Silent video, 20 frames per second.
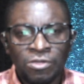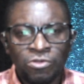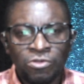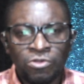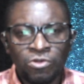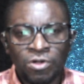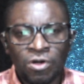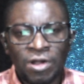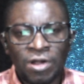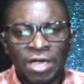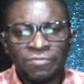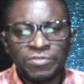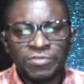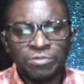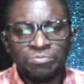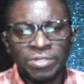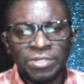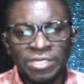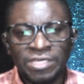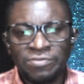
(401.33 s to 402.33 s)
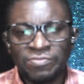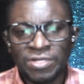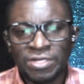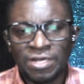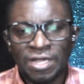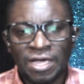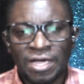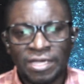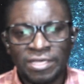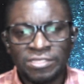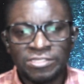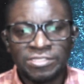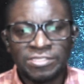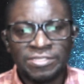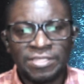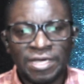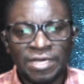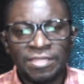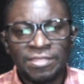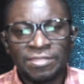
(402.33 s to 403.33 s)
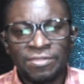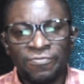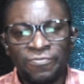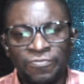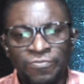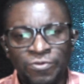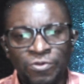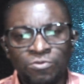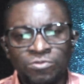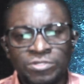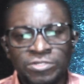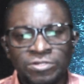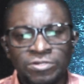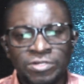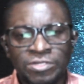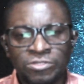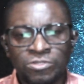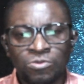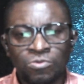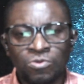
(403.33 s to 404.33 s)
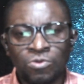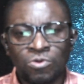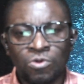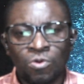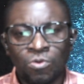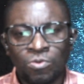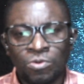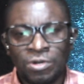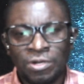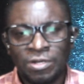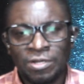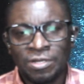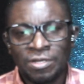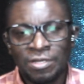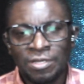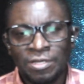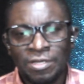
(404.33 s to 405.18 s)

You don't have to believe the lies that the future is unknown